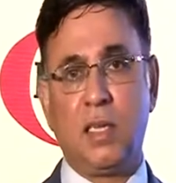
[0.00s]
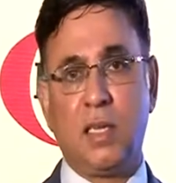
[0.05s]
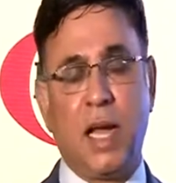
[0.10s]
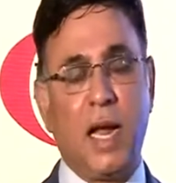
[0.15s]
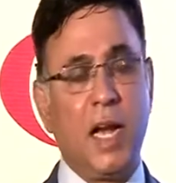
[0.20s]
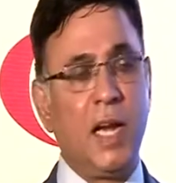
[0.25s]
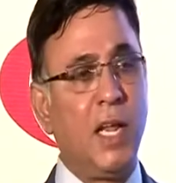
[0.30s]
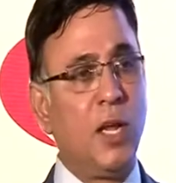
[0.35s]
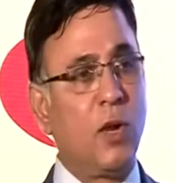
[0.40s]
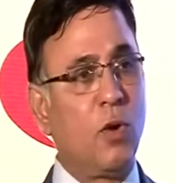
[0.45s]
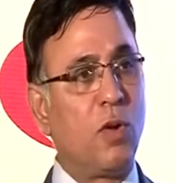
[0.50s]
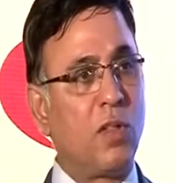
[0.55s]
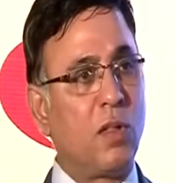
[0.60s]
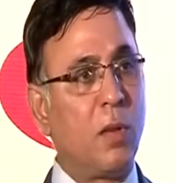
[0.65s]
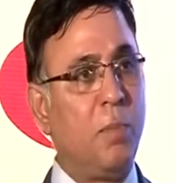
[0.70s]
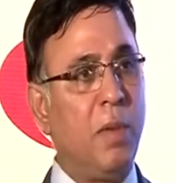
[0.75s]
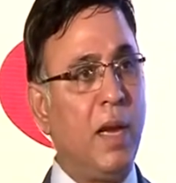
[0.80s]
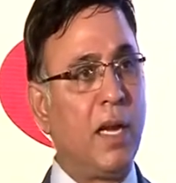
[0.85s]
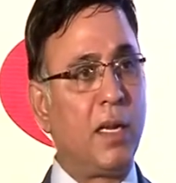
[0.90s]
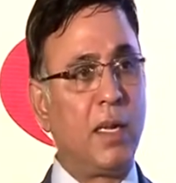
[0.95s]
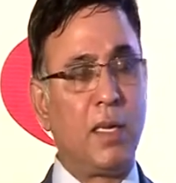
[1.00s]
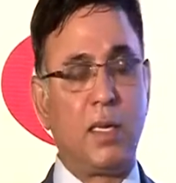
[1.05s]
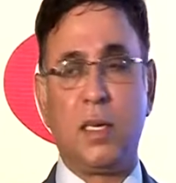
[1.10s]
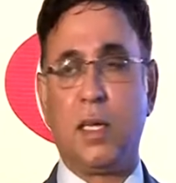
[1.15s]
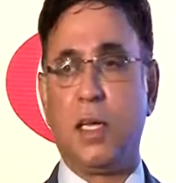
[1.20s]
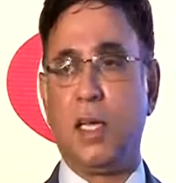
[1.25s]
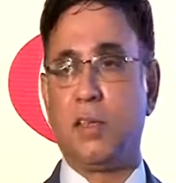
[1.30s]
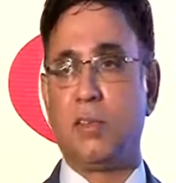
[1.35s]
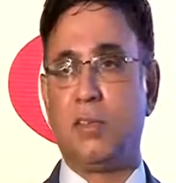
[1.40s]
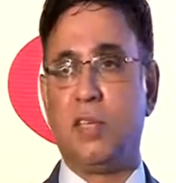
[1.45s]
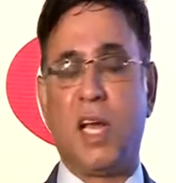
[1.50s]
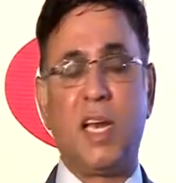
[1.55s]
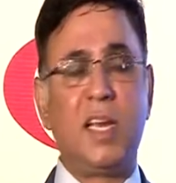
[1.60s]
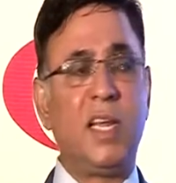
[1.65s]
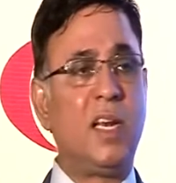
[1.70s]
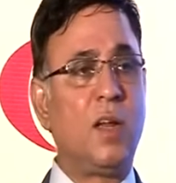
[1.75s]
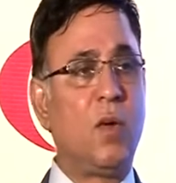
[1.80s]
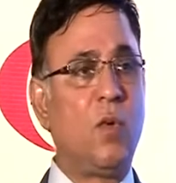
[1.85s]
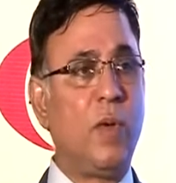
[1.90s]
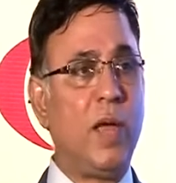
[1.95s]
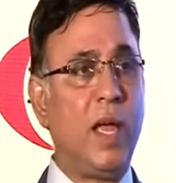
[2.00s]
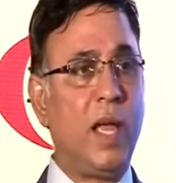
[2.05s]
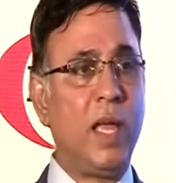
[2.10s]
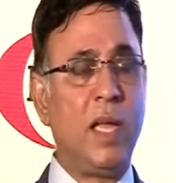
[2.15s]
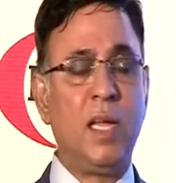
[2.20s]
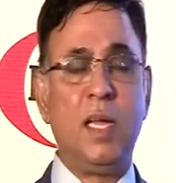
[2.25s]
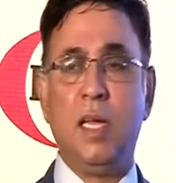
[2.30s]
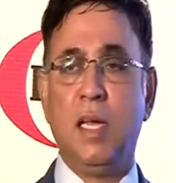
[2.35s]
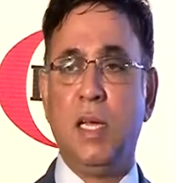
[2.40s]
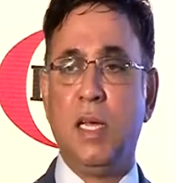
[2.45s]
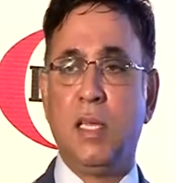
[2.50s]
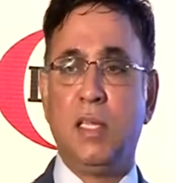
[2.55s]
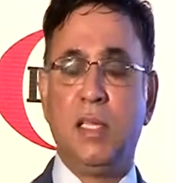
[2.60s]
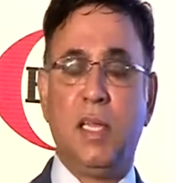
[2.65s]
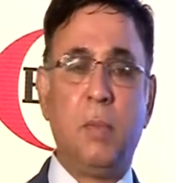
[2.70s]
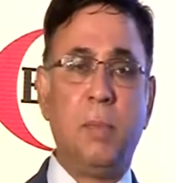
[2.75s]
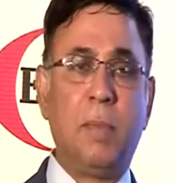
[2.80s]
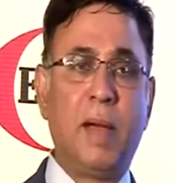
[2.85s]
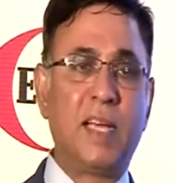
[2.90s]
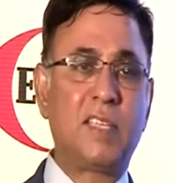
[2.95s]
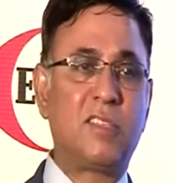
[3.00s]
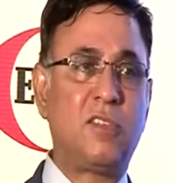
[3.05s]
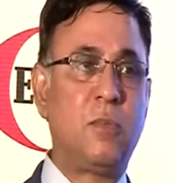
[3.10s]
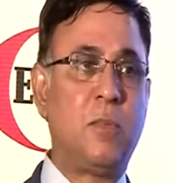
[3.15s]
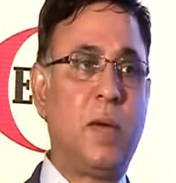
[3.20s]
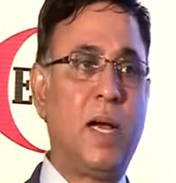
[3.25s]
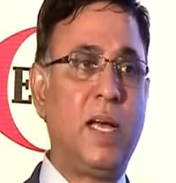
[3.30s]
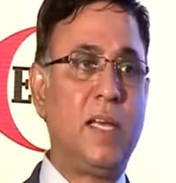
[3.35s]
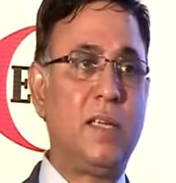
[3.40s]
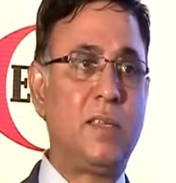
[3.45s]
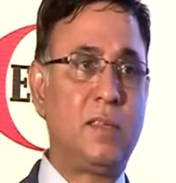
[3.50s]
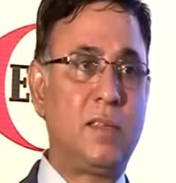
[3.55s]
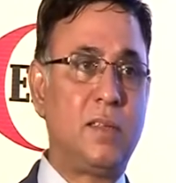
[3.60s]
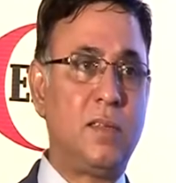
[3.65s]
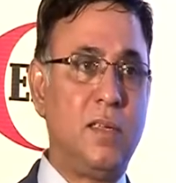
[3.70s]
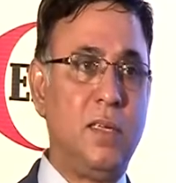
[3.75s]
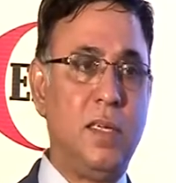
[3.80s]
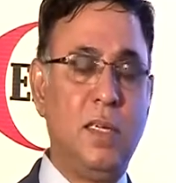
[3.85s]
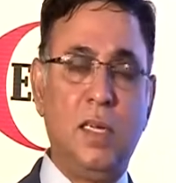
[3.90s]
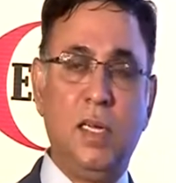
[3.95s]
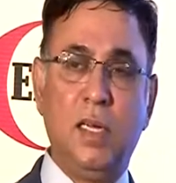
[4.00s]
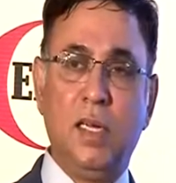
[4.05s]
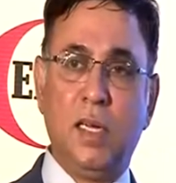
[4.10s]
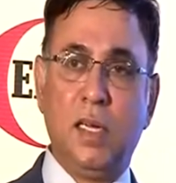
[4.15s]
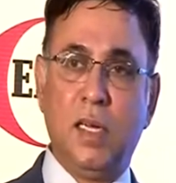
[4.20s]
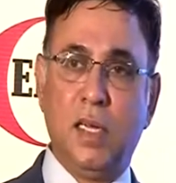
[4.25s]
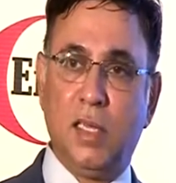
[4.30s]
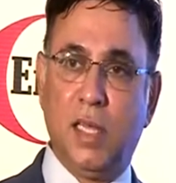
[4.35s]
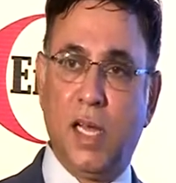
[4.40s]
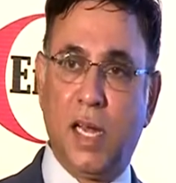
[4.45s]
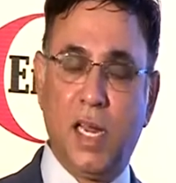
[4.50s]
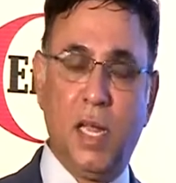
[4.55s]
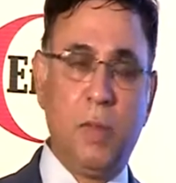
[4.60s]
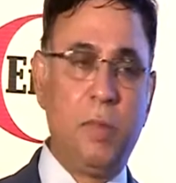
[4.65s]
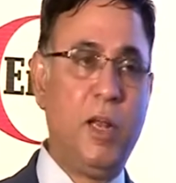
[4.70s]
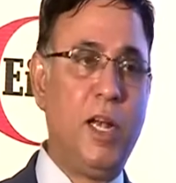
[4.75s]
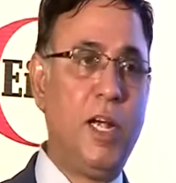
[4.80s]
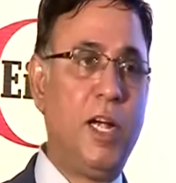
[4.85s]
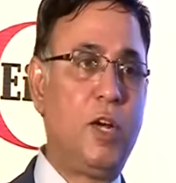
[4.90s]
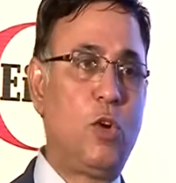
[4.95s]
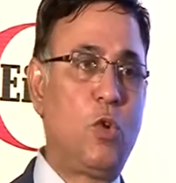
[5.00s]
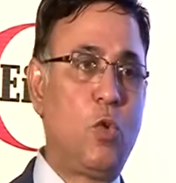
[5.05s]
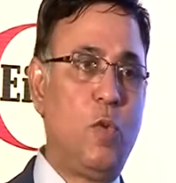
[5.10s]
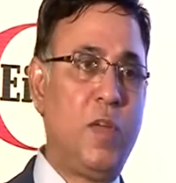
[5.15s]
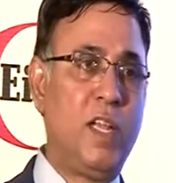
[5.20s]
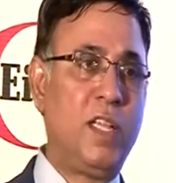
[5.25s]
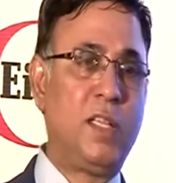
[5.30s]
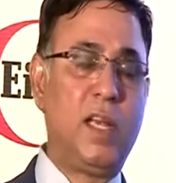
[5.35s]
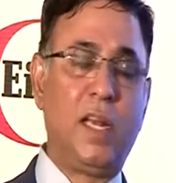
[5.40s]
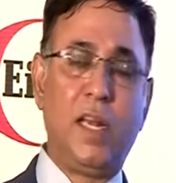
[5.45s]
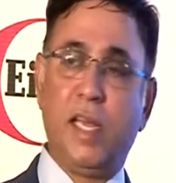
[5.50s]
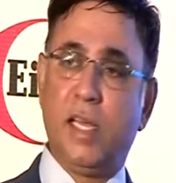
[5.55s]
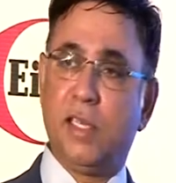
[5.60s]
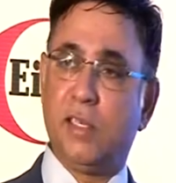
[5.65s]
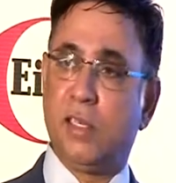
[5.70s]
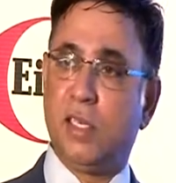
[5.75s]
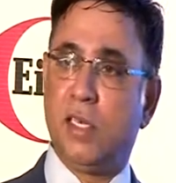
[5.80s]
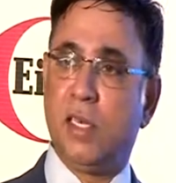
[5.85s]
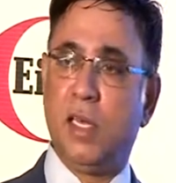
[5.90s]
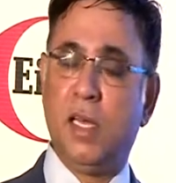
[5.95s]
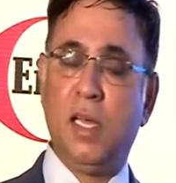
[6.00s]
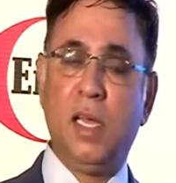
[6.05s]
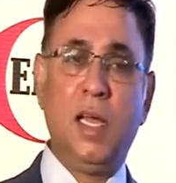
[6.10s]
handing over the baton is done in a way, they maximize their ability to win the race.